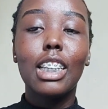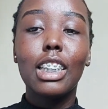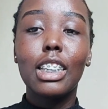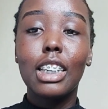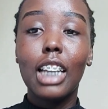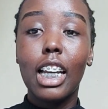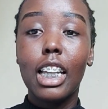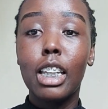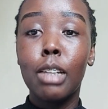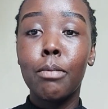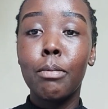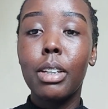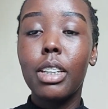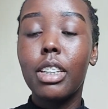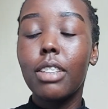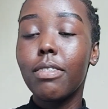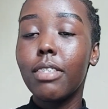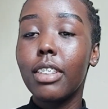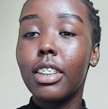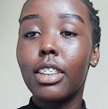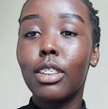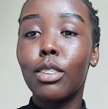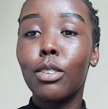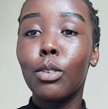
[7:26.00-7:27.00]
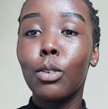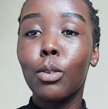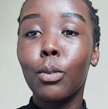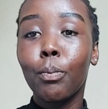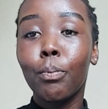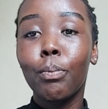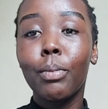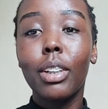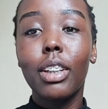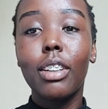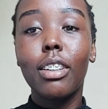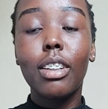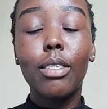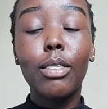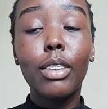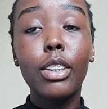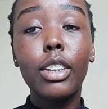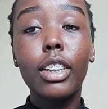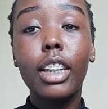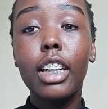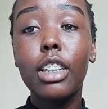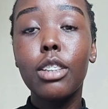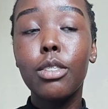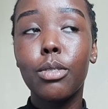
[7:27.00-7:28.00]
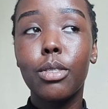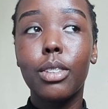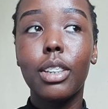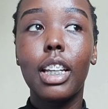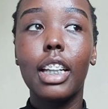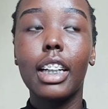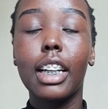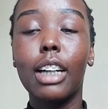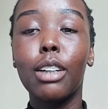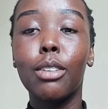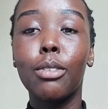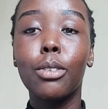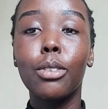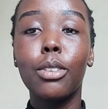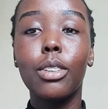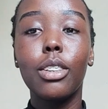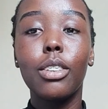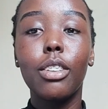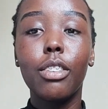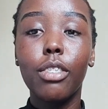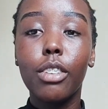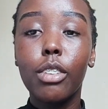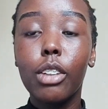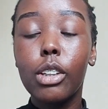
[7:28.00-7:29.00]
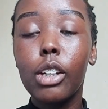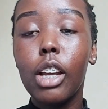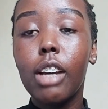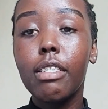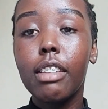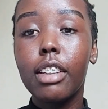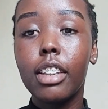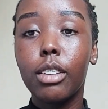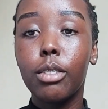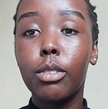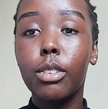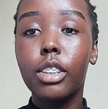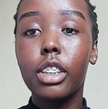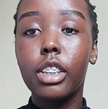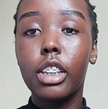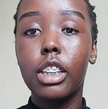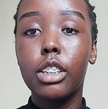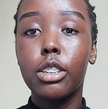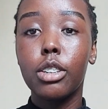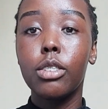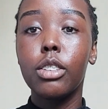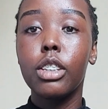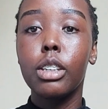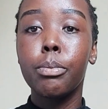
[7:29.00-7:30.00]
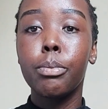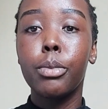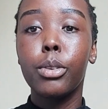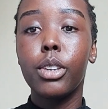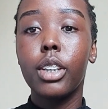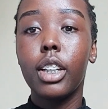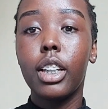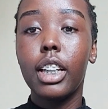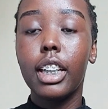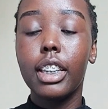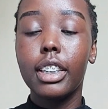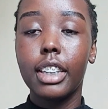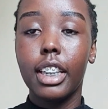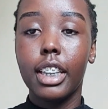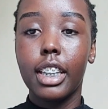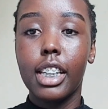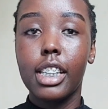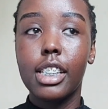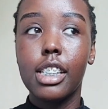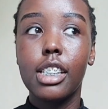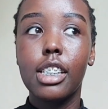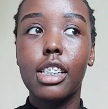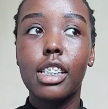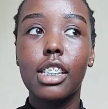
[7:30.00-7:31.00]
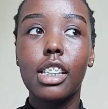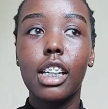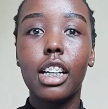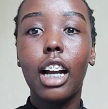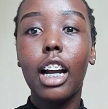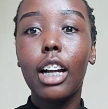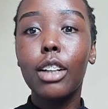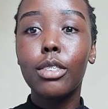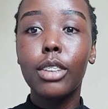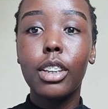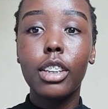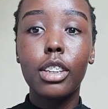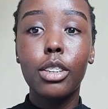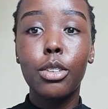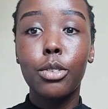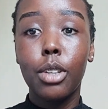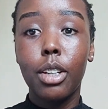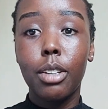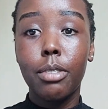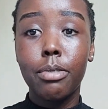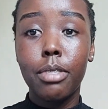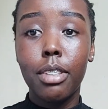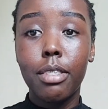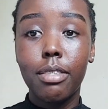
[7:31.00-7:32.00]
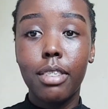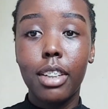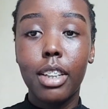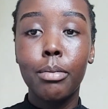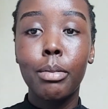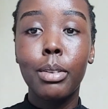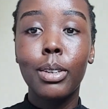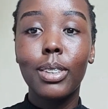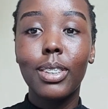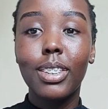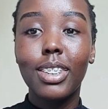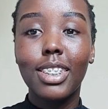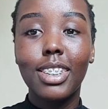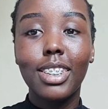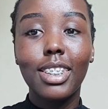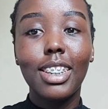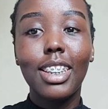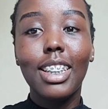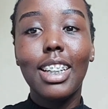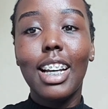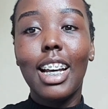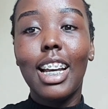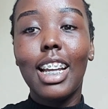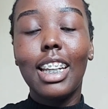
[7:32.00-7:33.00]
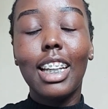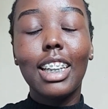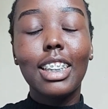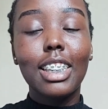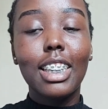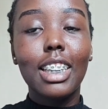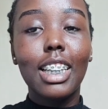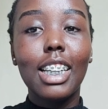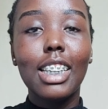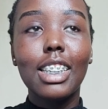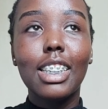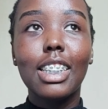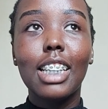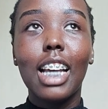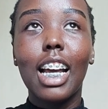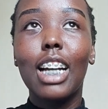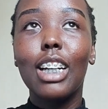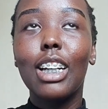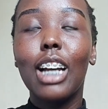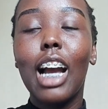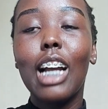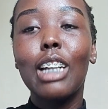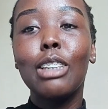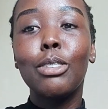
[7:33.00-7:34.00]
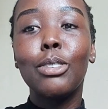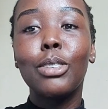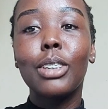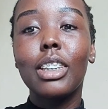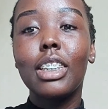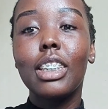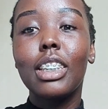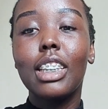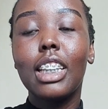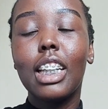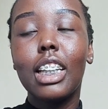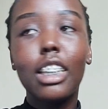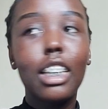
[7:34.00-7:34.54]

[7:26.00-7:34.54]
Yeah, they might even, when you get when you have a good relationship with the lecturers, it's actually to your favor, because lecturers are usually